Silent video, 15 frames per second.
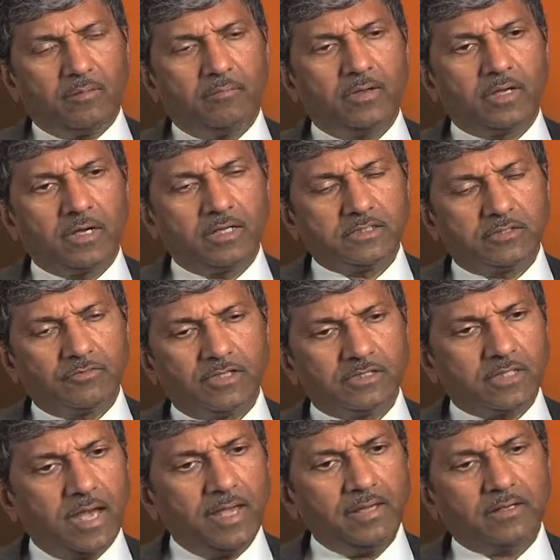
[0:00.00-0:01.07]
Because of
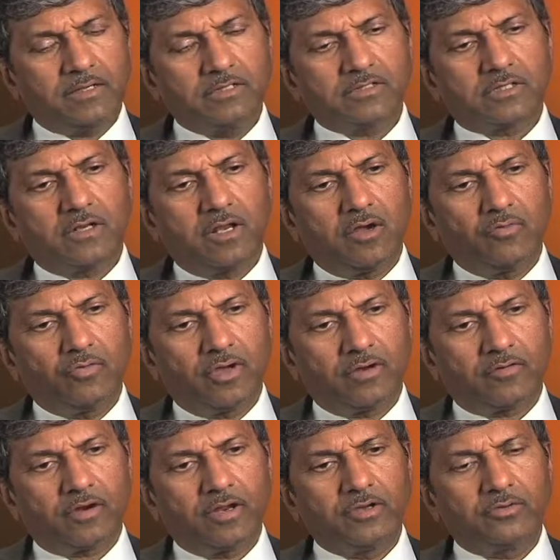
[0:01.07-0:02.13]
this high risk, now we are
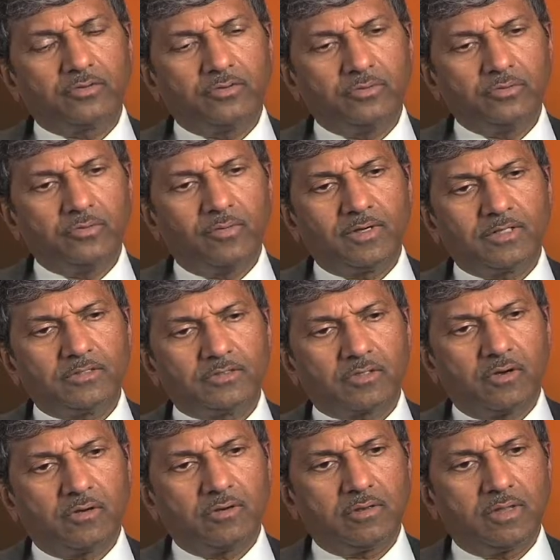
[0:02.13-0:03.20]
trying to do what is
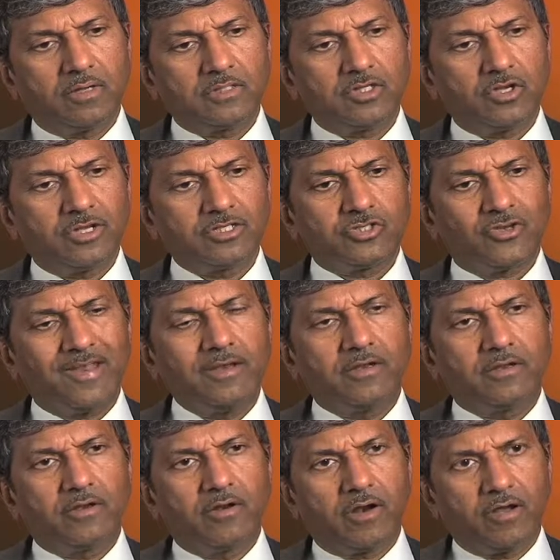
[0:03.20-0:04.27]
called the
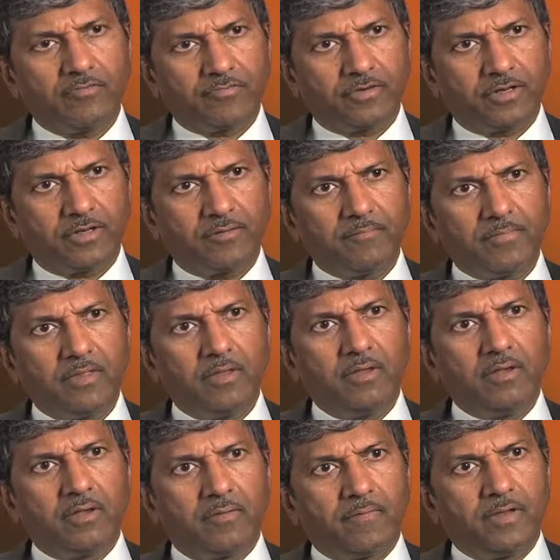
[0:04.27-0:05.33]
stent grafting.
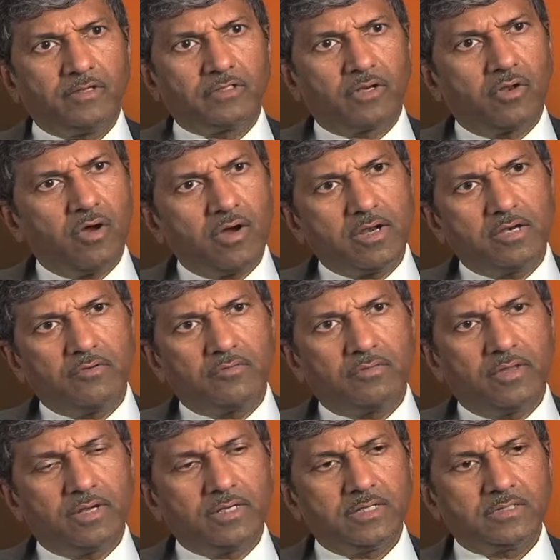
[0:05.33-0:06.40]
That is a, non
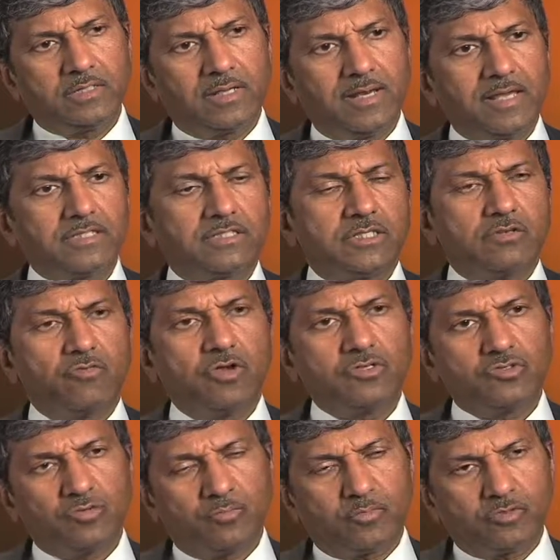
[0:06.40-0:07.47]
that is a less
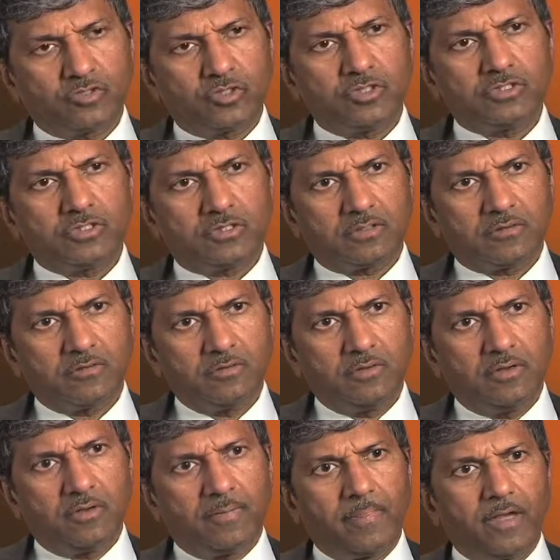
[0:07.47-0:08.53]
invasive procedure
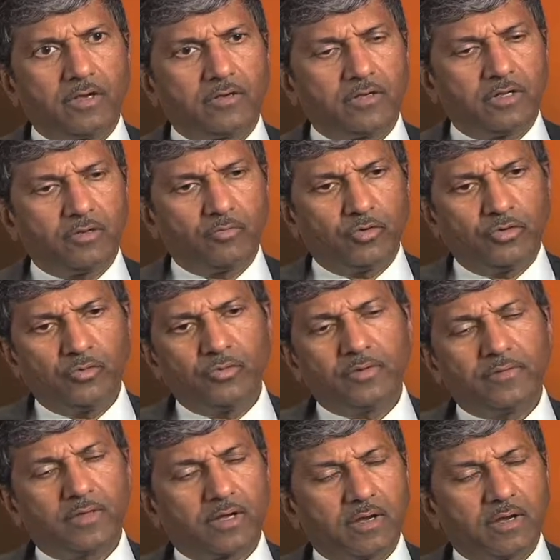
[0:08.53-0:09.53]
that uh, we do in the